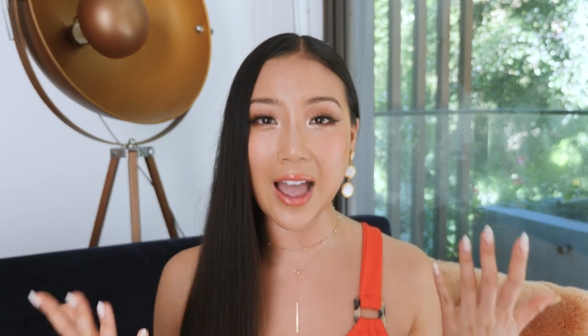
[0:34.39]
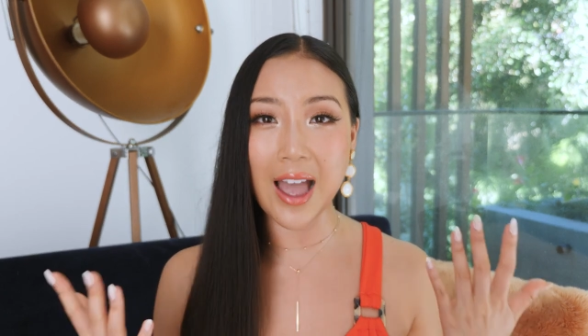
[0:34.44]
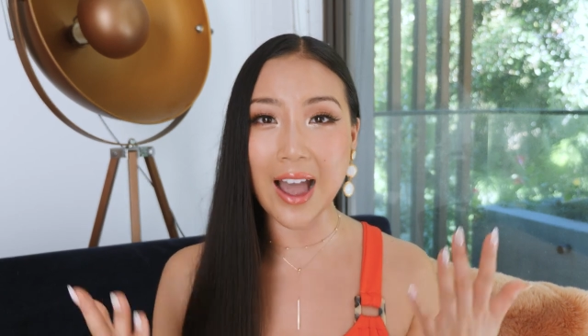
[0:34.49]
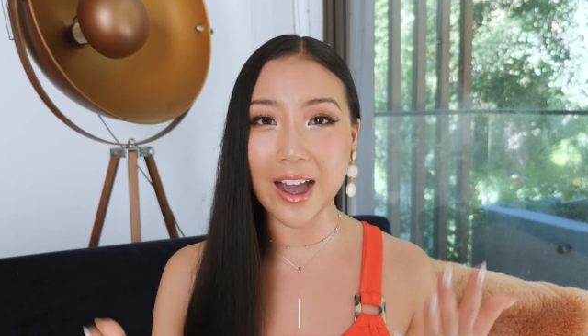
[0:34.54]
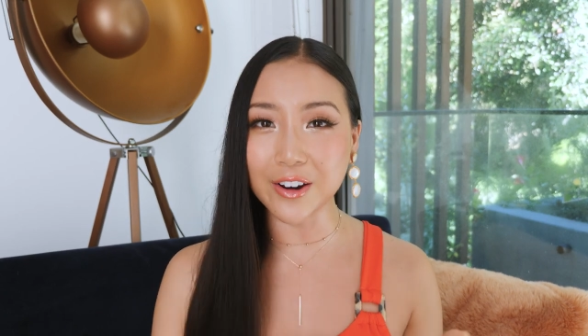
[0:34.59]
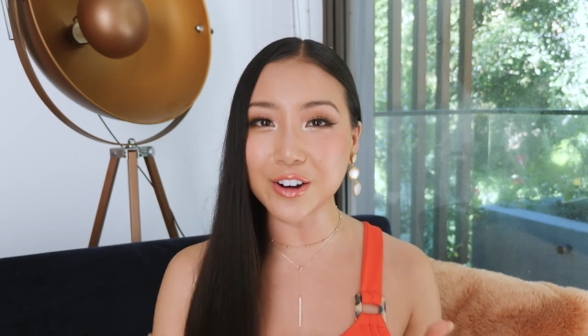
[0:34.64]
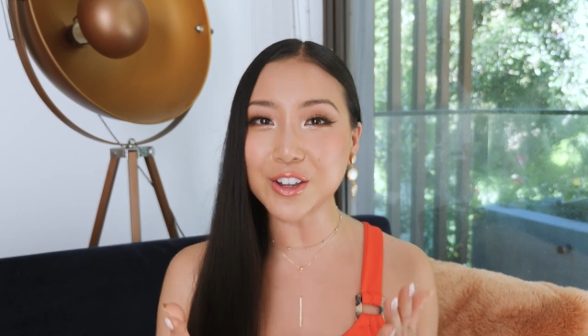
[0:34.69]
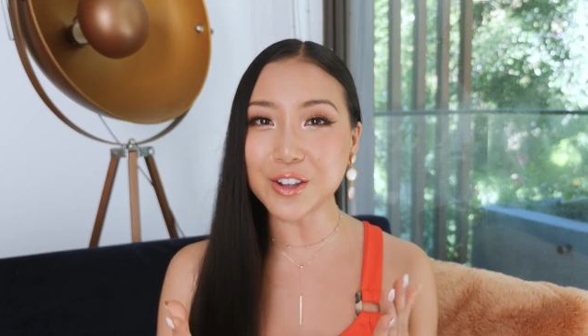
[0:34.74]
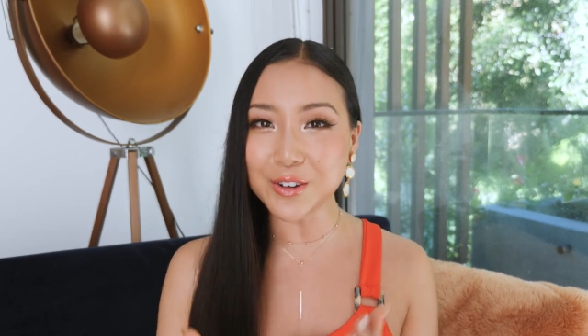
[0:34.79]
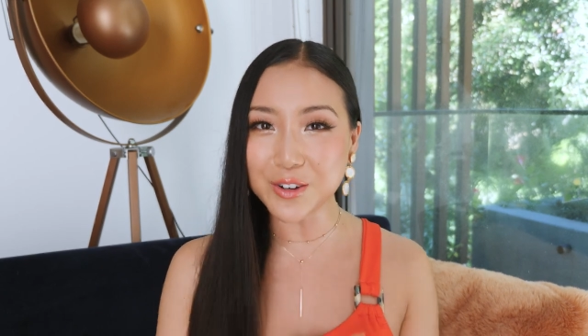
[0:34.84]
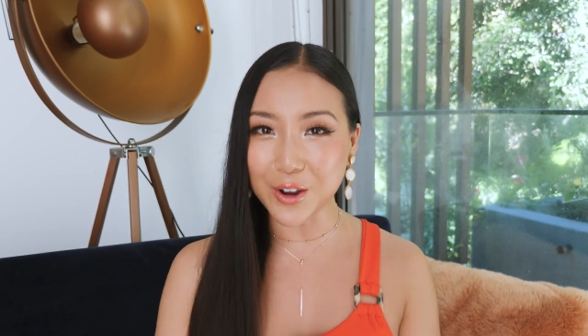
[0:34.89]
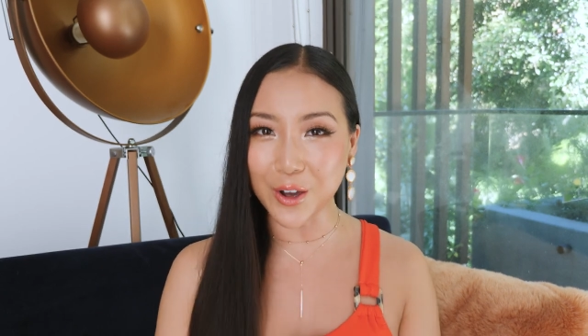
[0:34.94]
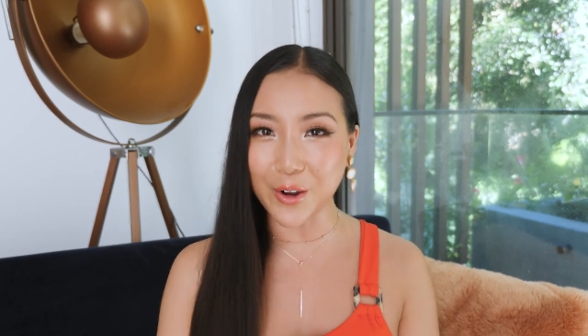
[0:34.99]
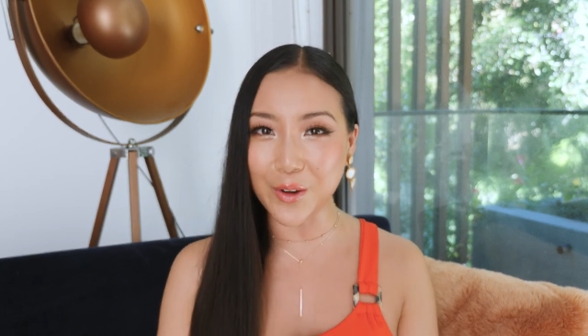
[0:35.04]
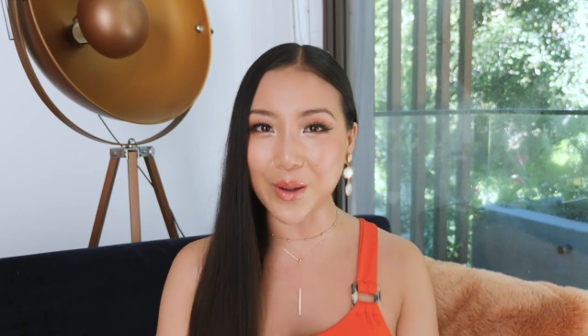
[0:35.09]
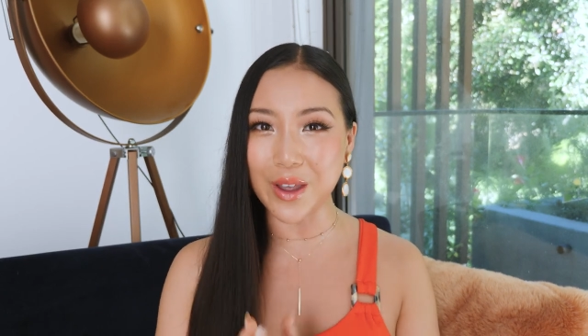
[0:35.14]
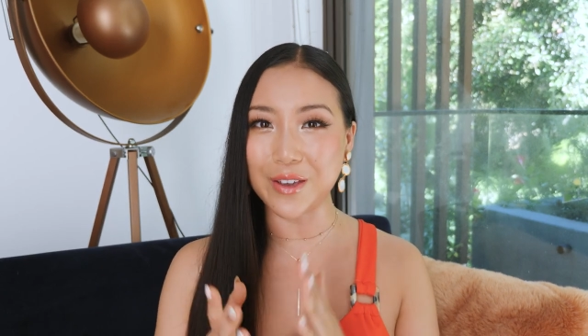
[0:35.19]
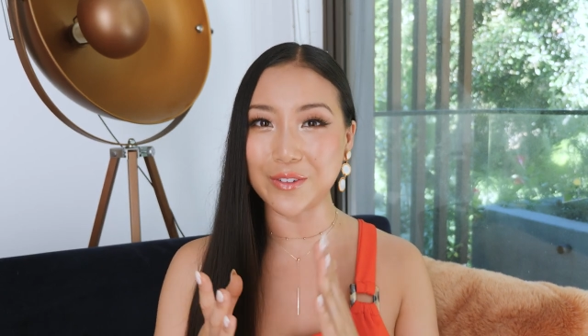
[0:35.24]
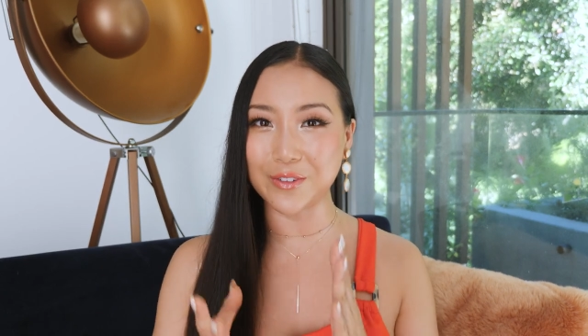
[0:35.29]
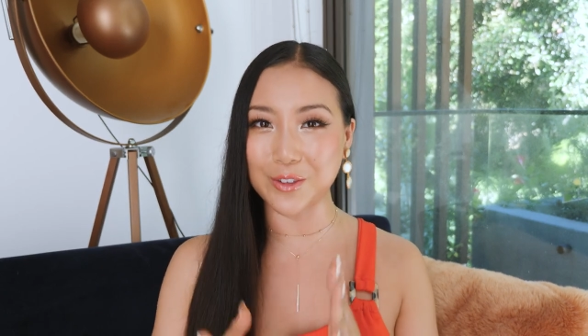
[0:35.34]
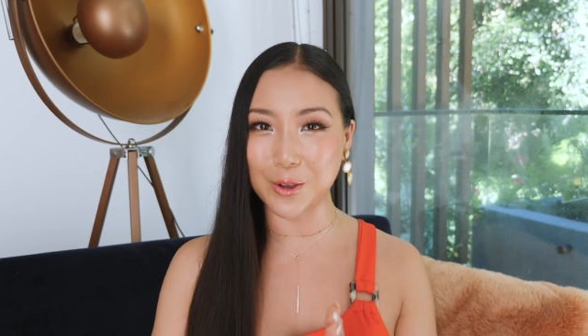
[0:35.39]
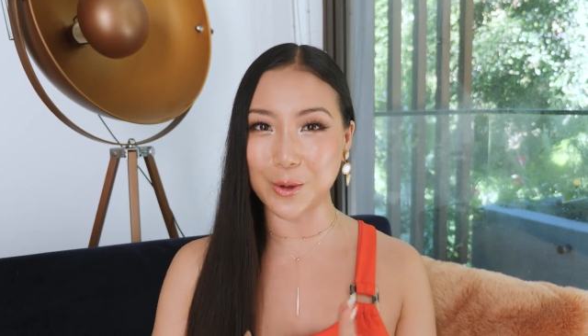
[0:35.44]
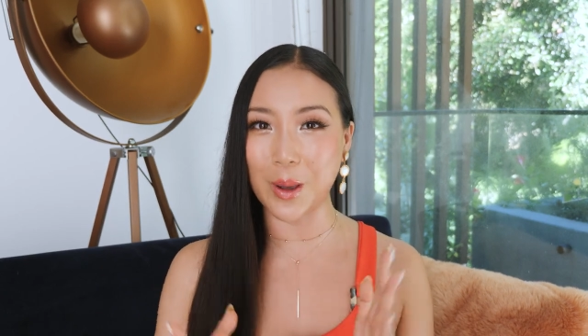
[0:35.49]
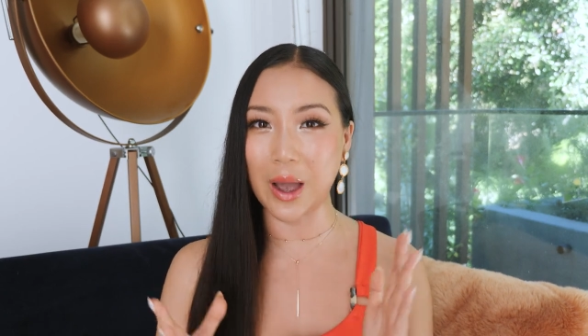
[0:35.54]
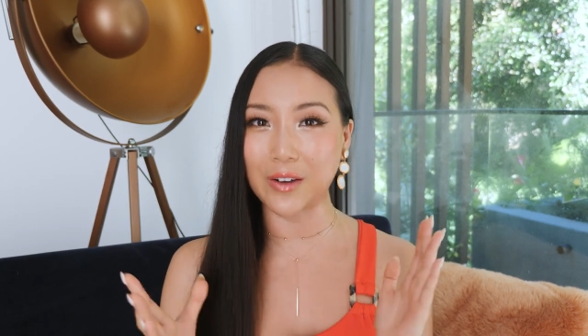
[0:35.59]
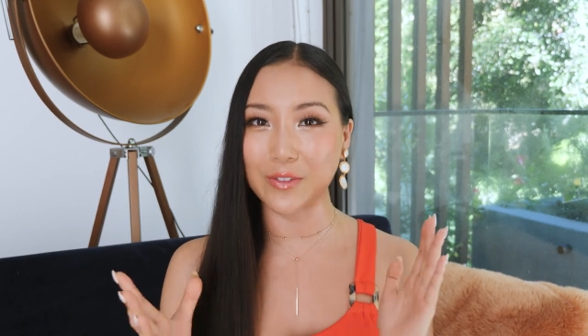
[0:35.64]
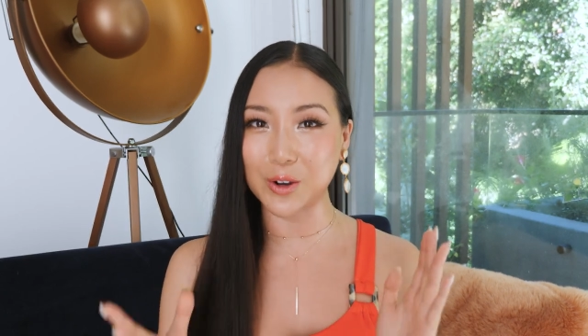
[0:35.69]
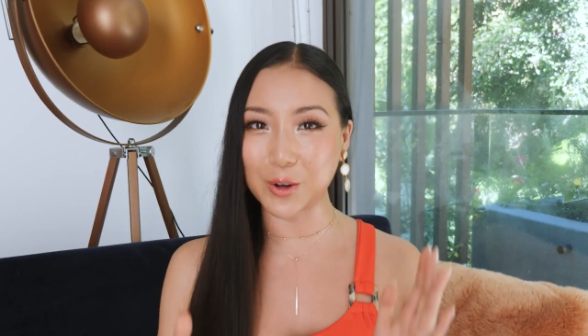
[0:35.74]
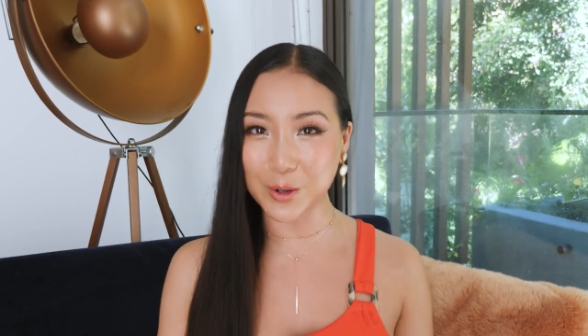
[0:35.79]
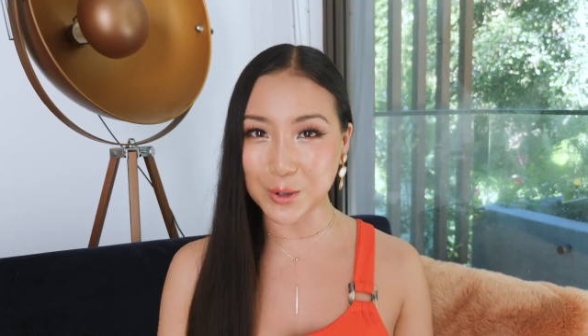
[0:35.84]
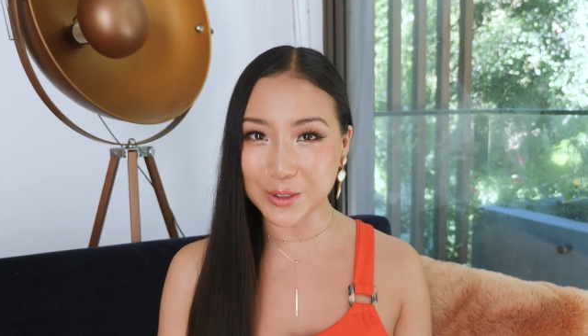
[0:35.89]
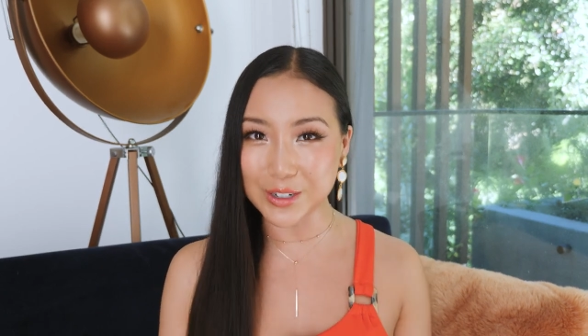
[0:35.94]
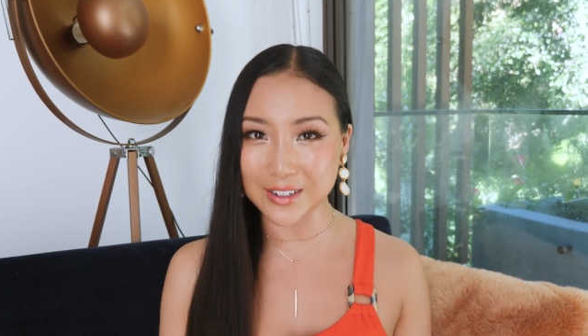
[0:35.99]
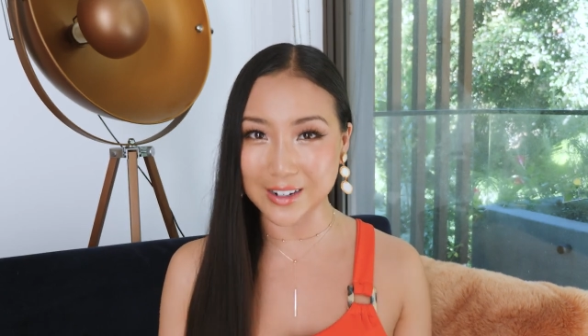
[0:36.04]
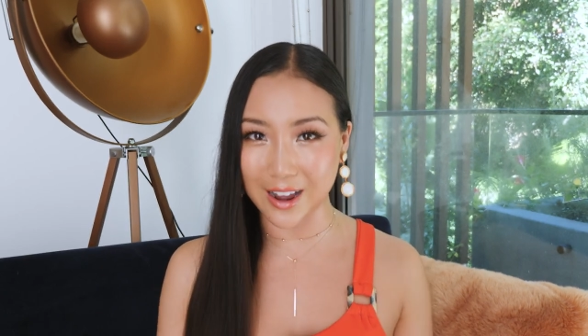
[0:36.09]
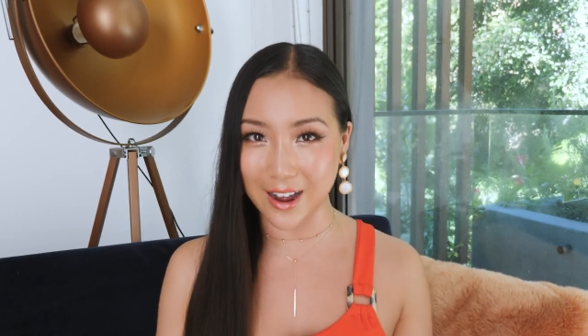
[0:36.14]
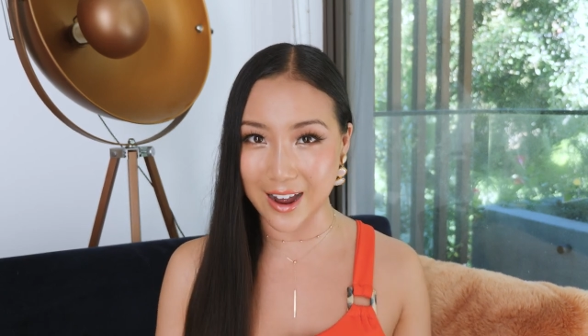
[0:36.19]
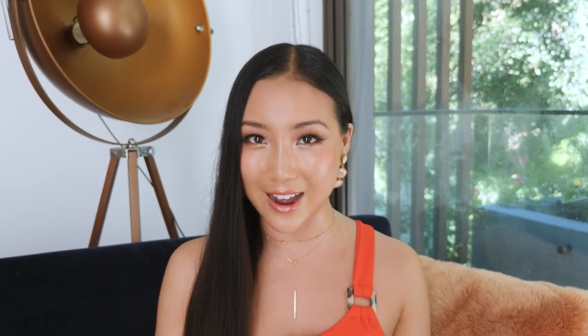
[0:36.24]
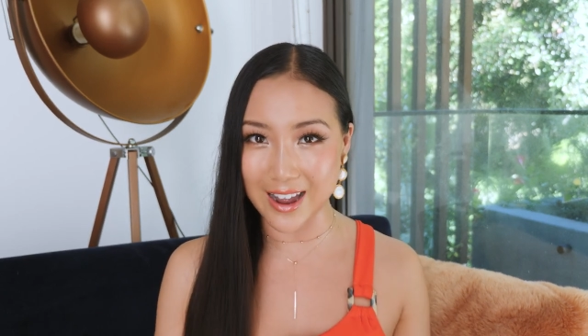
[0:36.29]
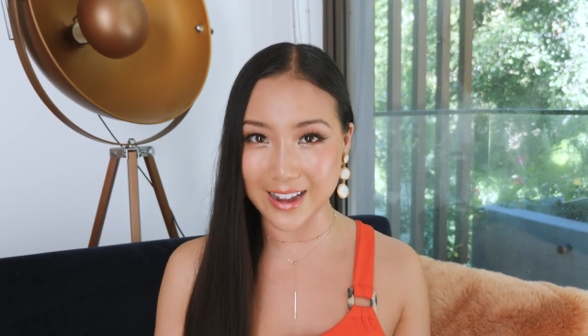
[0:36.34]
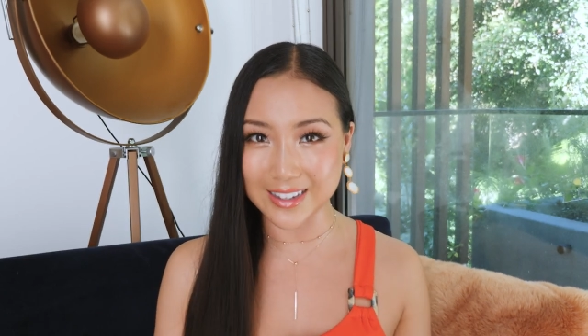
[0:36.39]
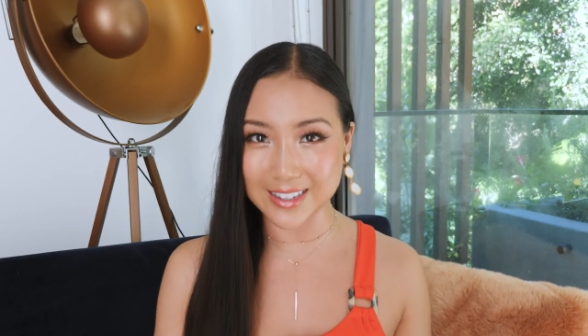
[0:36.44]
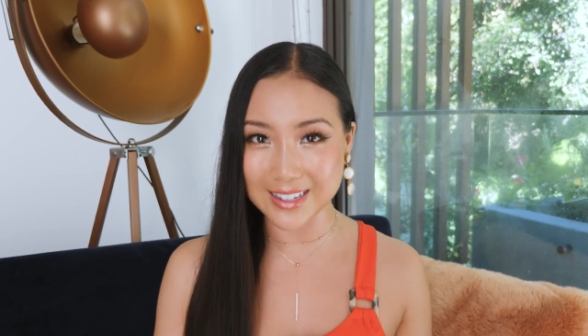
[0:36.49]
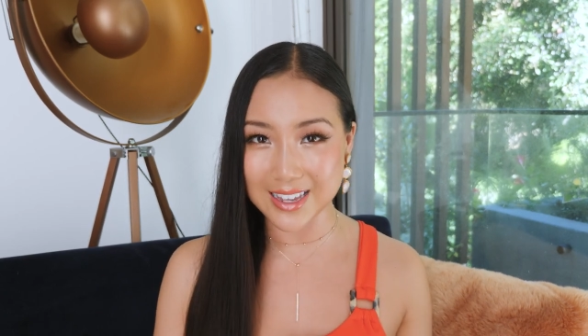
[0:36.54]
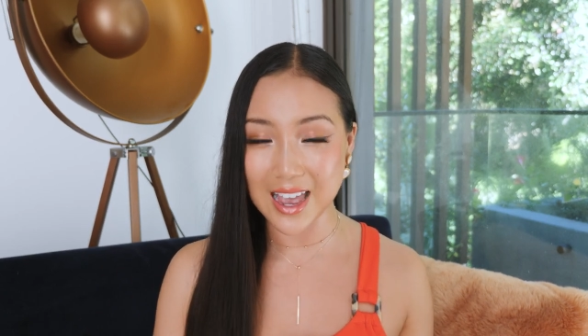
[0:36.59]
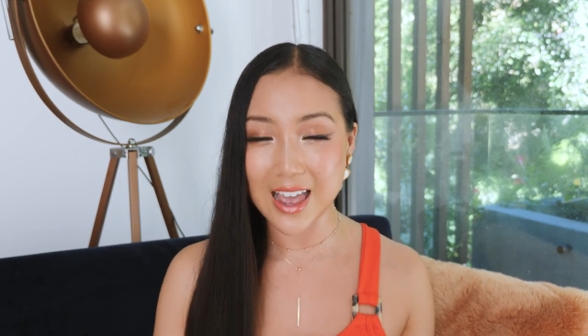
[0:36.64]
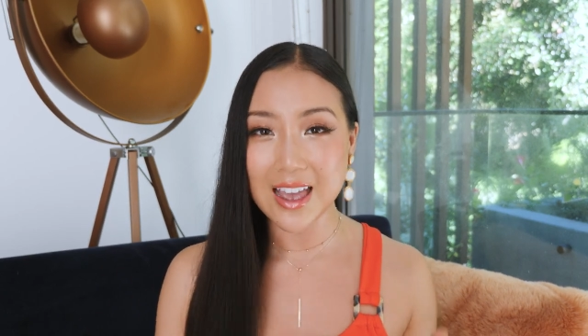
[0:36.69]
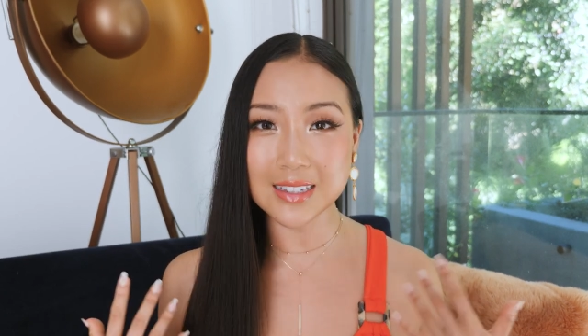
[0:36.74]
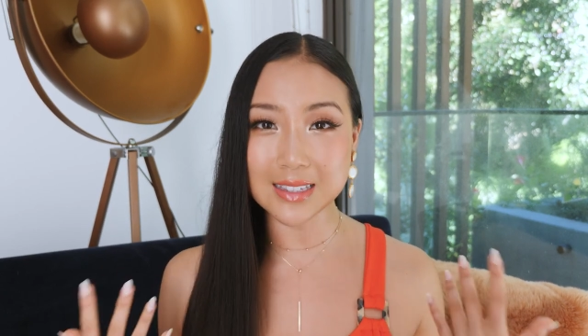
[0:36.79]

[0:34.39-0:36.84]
how do you know if you have hooded eyes?